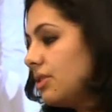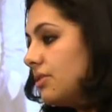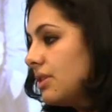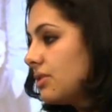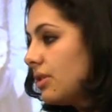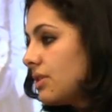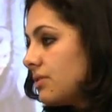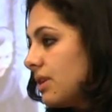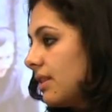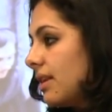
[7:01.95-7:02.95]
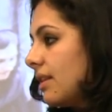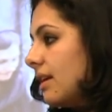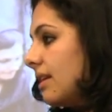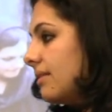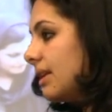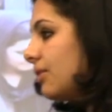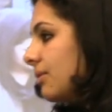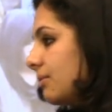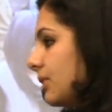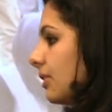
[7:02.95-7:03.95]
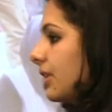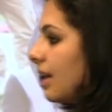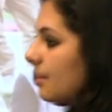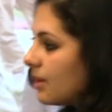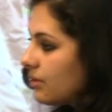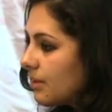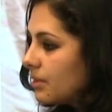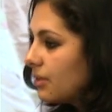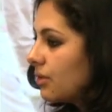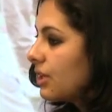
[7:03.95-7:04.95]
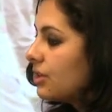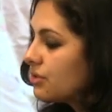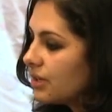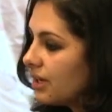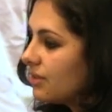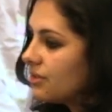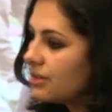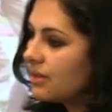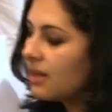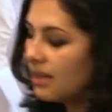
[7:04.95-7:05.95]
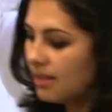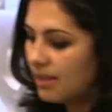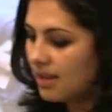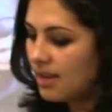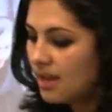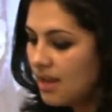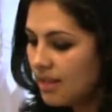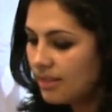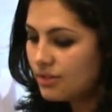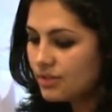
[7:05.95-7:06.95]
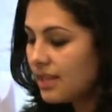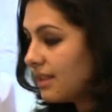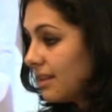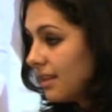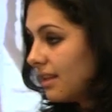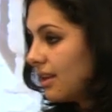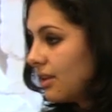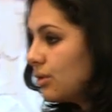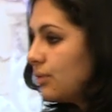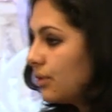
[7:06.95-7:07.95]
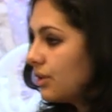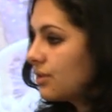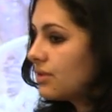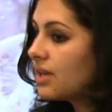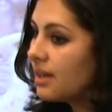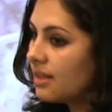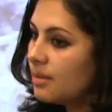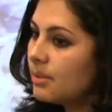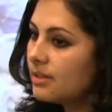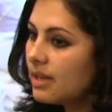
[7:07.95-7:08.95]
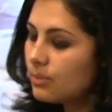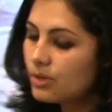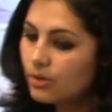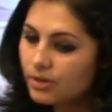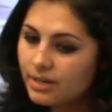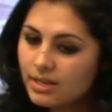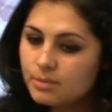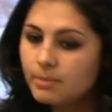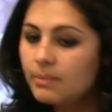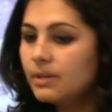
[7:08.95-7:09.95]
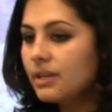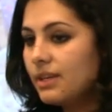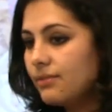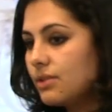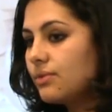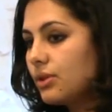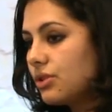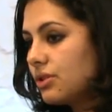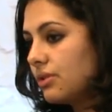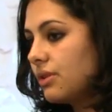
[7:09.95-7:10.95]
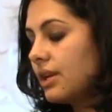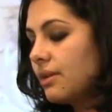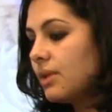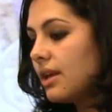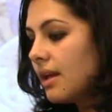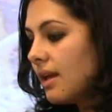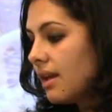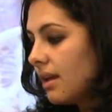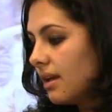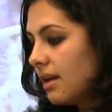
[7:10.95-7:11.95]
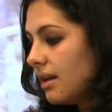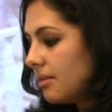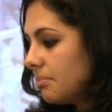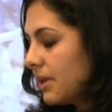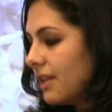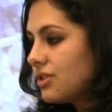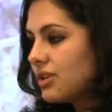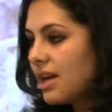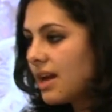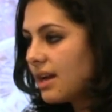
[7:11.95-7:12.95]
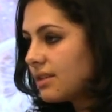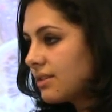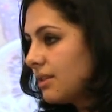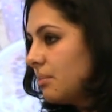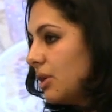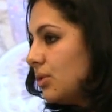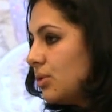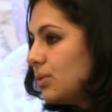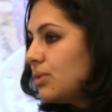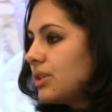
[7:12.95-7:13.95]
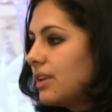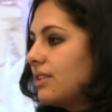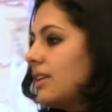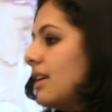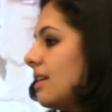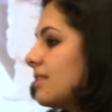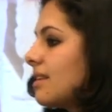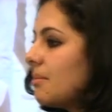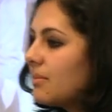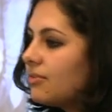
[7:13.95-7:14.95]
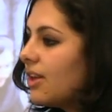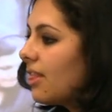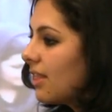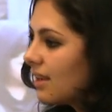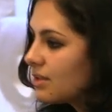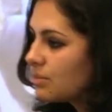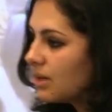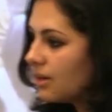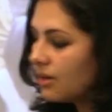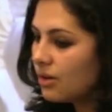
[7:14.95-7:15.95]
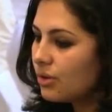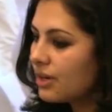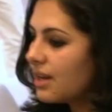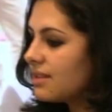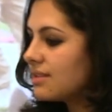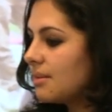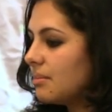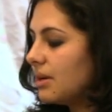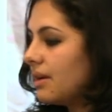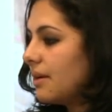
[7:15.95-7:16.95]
children are a street and we don't care about them, they don't get education, and there's nothing that they can do for the society. But then we organize public events for the children, and we get snacks, get balloons, get some fun things. We organize some